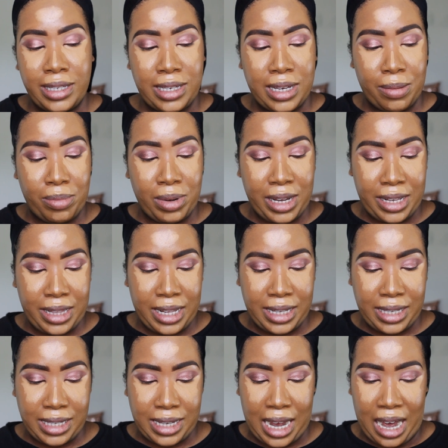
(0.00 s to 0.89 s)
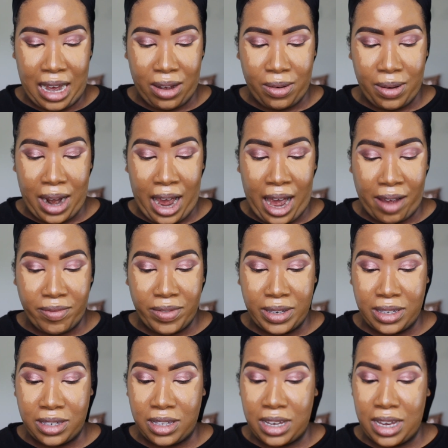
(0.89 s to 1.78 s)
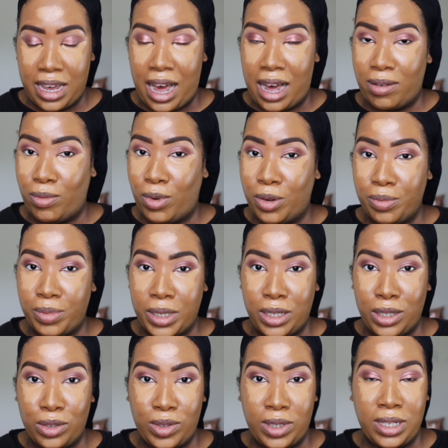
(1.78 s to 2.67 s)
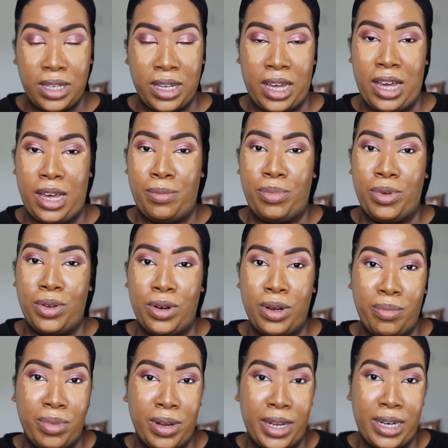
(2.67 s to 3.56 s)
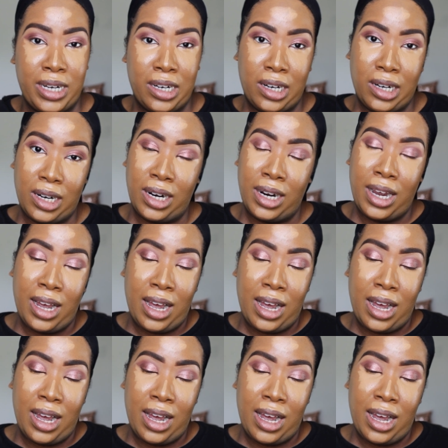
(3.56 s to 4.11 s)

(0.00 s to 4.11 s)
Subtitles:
to blend this out. Obviously, I won't be using a beauty blender.